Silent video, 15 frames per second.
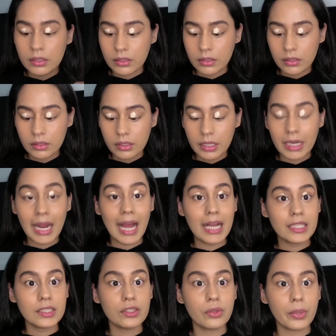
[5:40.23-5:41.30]
It has
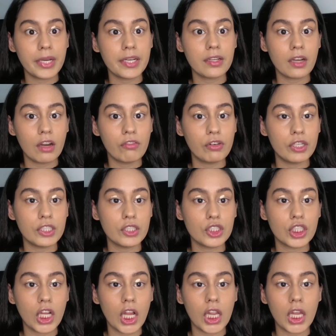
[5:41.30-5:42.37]
great coverage,
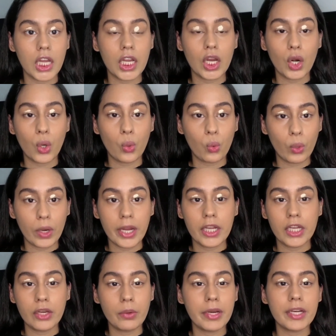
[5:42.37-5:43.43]
like really
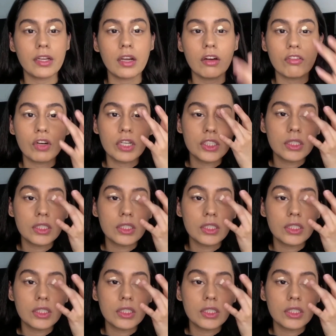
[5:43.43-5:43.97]
great coverage.